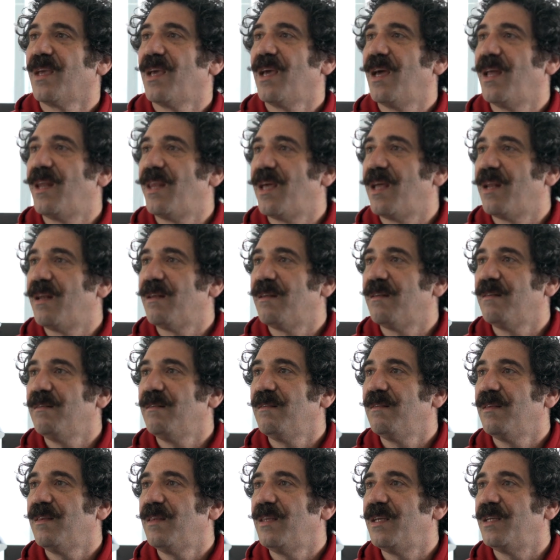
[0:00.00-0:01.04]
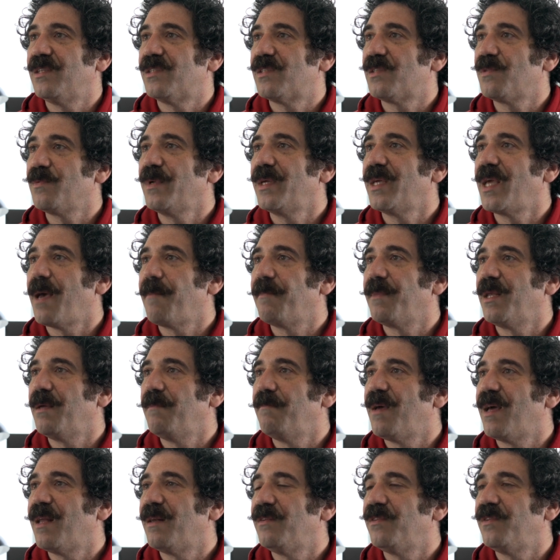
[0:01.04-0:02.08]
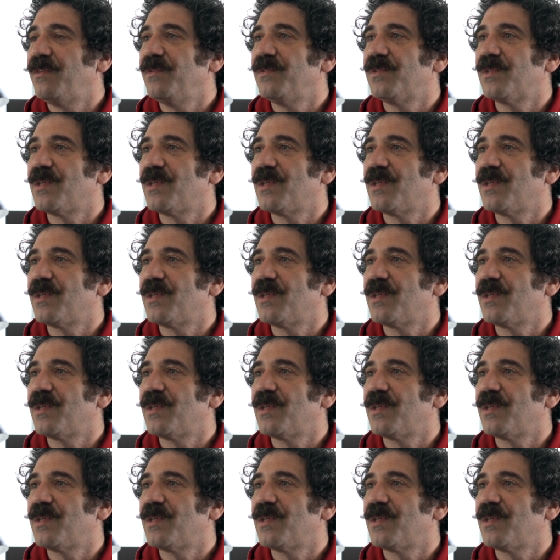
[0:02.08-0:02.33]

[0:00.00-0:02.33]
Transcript: and then these three Yemeni men do